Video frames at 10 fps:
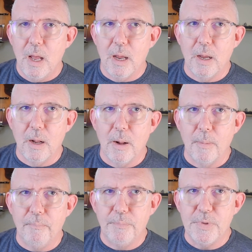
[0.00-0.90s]

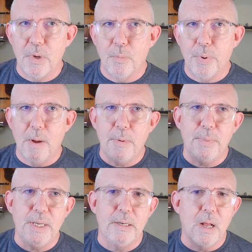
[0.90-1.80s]
So
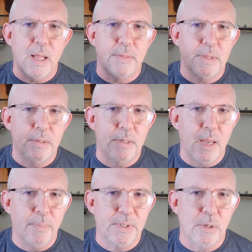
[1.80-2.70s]
probably not
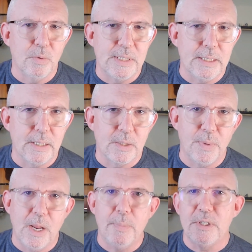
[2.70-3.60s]
episode 6,
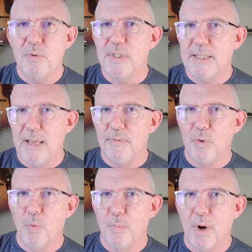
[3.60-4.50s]
but episode
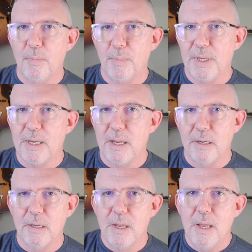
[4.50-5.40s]
7 we'll probably kind of